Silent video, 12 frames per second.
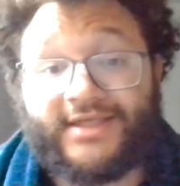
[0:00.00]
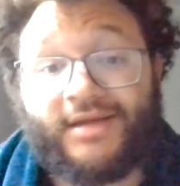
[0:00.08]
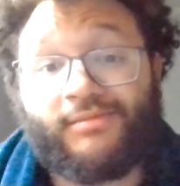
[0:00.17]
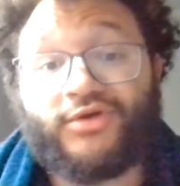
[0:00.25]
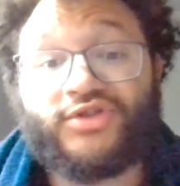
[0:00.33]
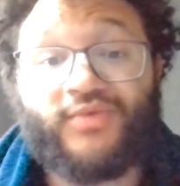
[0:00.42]
to
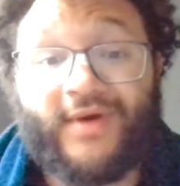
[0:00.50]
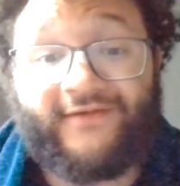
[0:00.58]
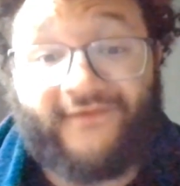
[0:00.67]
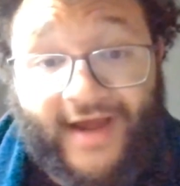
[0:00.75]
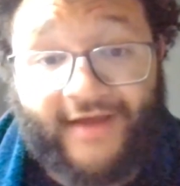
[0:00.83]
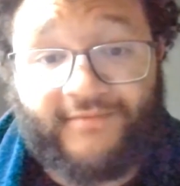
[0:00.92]
Dumbo's
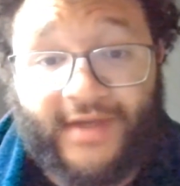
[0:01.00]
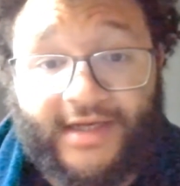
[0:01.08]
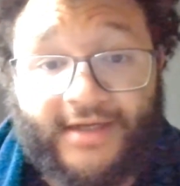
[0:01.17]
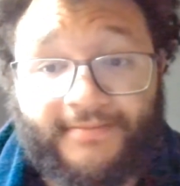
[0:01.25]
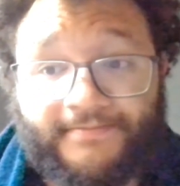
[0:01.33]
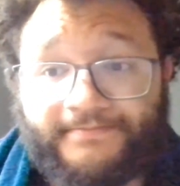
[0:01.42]
25
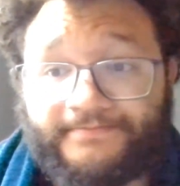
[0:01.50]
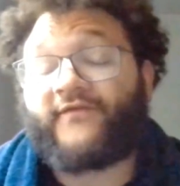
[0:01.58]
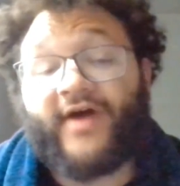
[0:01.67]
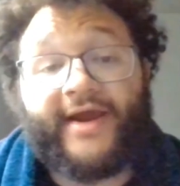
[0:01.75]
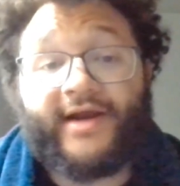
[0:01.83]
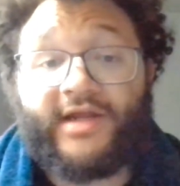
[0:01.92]
million.
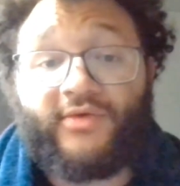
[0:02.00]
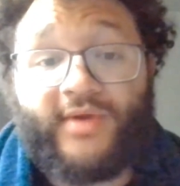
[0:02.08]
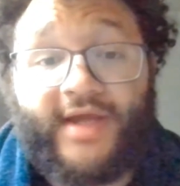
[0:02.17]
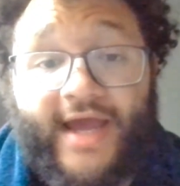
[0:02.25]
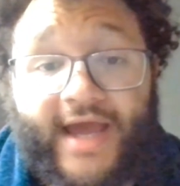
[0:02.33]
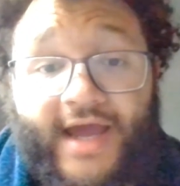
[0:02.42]
Finally,
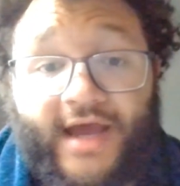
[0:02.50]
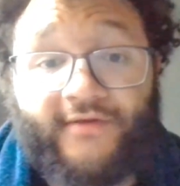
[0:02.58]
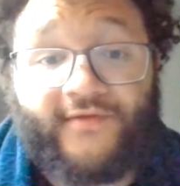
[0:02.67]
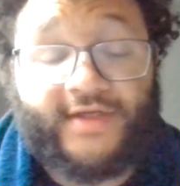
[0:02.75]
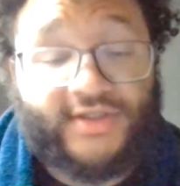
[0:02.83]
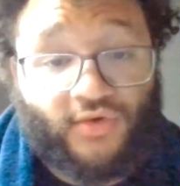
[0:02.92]
we
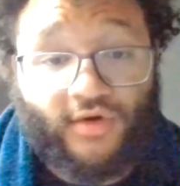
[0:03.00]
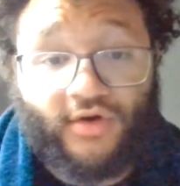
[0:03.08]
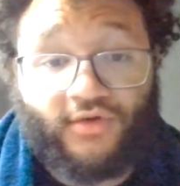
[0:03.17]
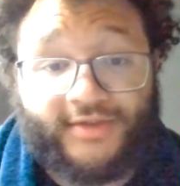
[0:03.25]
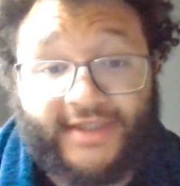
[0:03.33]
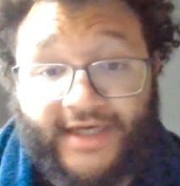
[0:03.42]
have
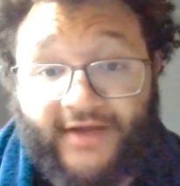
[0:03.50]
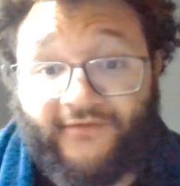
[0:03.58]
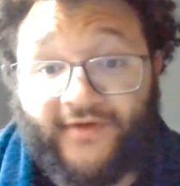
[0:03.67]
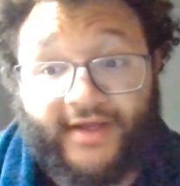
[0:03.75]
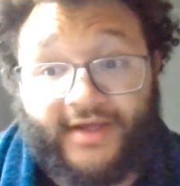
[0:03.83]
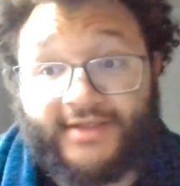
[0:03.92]
historical
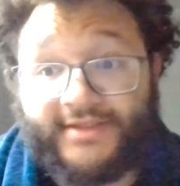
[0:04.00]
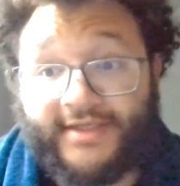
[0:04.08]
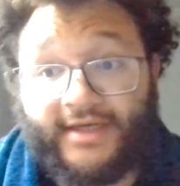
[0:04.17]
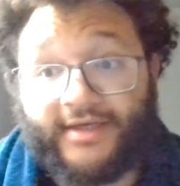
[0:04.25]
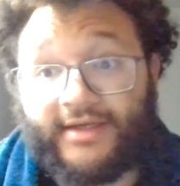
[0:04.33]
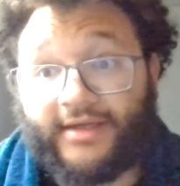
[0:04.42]
significance,
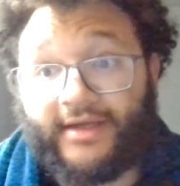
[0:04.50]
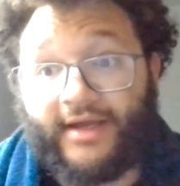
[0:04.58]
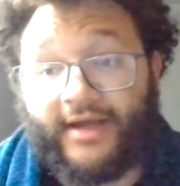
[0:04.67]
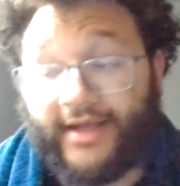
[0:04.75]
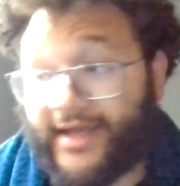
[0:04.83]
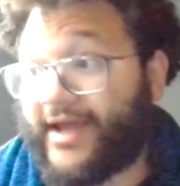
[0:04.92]
and
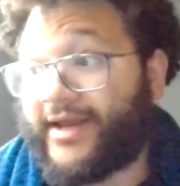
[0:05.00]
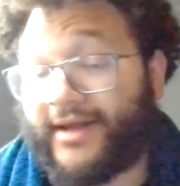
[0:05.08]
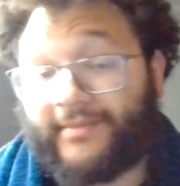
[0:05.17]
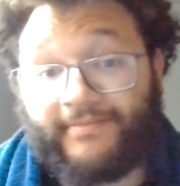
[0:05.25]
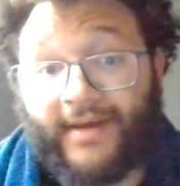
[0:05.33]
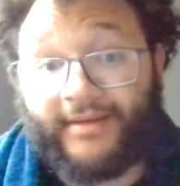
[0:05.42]

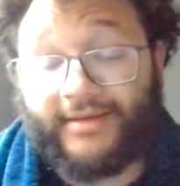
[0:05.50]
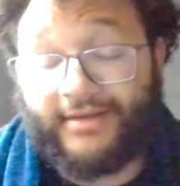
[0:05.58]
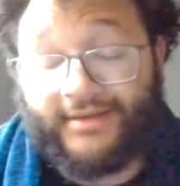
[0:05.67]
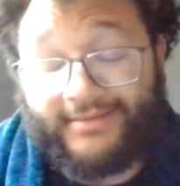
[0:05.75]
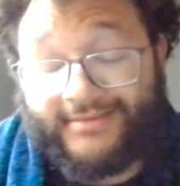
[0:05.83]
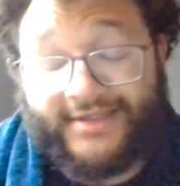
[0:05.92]
again,
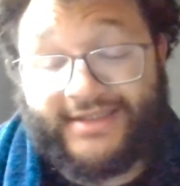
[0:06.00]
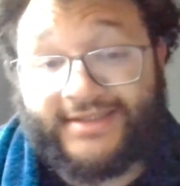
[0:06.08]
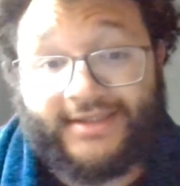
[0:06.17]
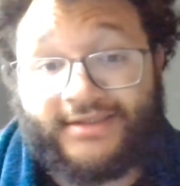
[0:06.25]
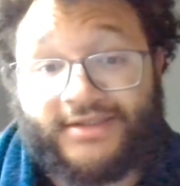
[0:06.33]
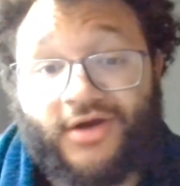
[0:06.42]

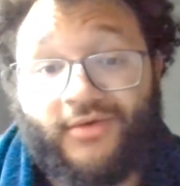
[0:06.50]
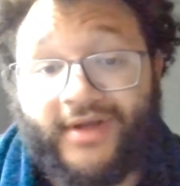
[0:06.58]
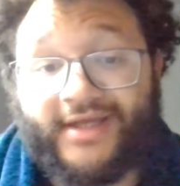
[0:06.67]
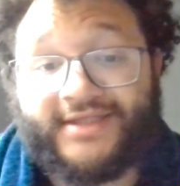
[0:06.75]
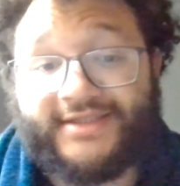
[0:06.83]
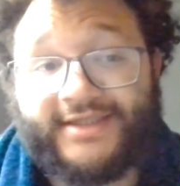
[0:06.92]
it's
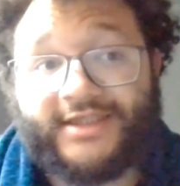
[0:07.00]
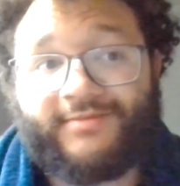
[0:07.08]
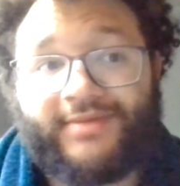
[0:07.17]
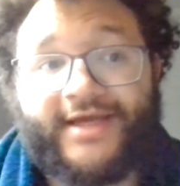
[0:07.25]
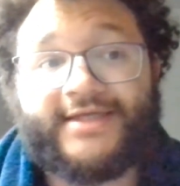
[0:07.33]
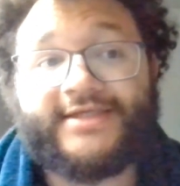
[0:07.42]
going in sixth
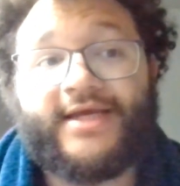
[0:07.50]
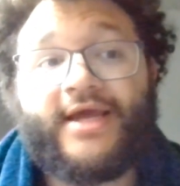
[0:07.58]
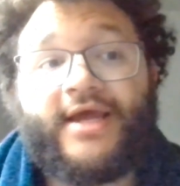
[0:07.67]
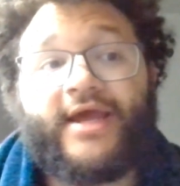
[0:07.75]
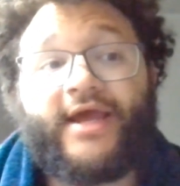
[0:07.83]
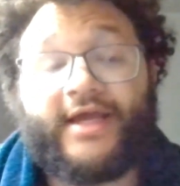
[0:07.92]
place.
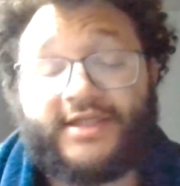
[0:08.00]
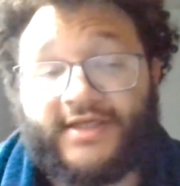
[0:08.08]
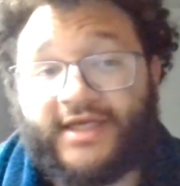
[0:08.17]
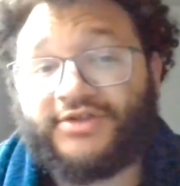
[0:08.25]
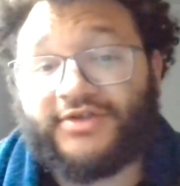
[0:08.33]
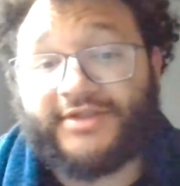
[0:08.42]
It's
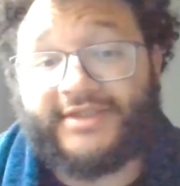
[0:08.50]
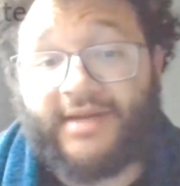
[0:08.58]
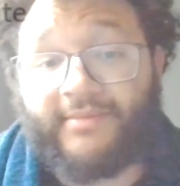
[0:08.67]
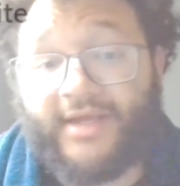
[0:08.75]
interesting